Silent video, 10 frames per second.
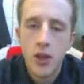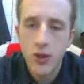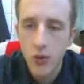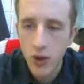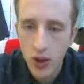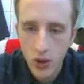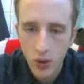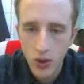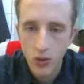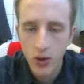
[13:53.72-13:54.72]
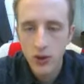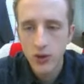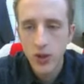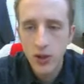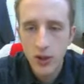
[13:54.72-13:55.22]
So what you are going
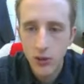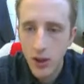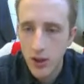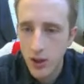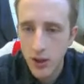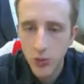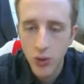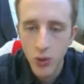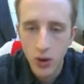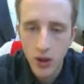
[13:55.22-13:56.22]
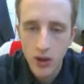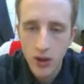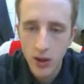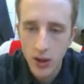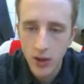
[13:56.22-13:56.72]
to need to do at this point
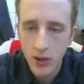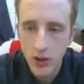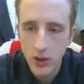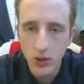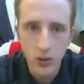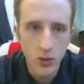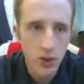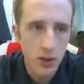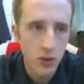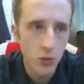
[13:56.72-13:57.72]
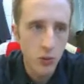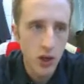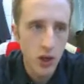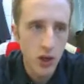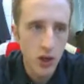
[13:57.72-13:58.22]
is to
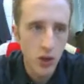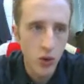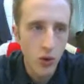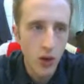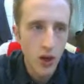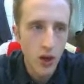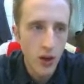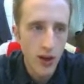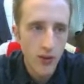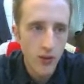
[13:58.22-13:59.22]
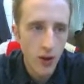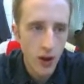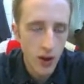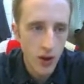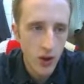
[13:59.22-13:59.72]
simply go
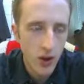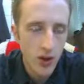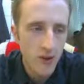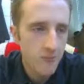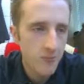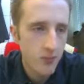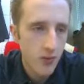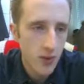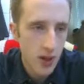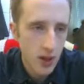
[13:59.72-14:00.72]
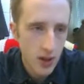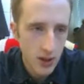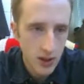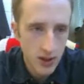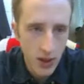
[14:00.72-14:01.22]
File,
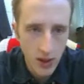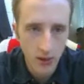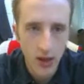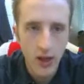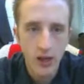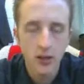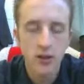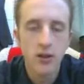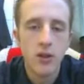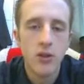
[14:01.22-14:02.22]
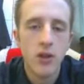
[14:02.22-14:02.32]
Save As.